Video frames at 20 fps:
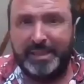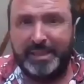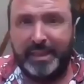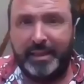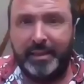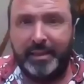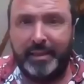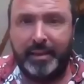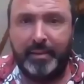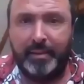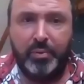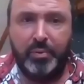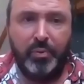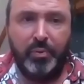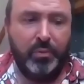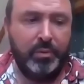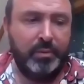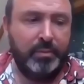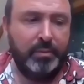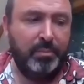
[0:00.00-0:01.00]
a particularly
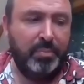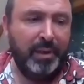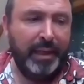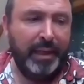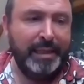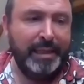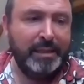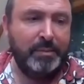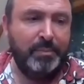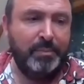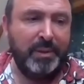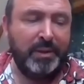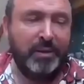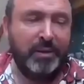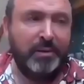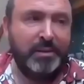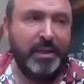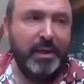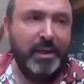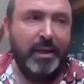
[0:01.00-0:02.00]
important place
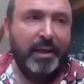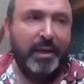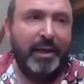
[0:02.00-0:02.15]
because